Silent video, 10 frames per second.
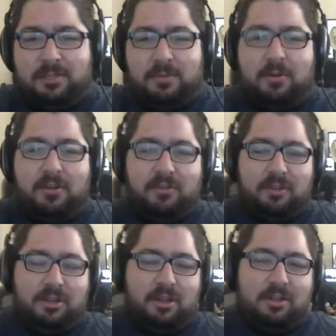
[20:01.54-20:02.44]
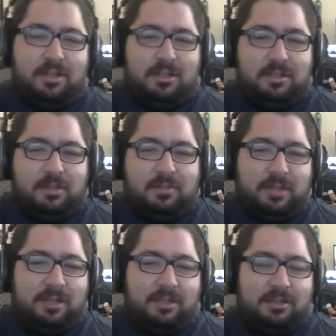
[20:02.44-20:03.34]
But what if your content's
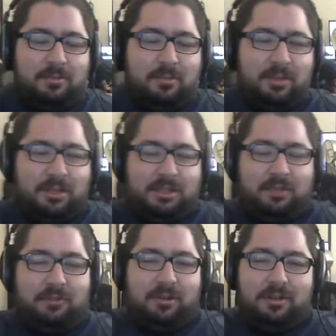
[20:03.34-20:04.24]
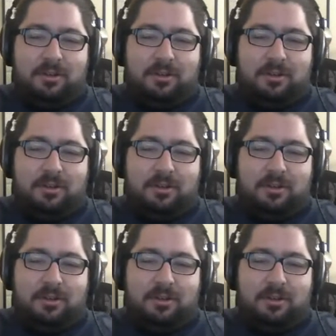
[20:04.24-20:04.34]
something completely different?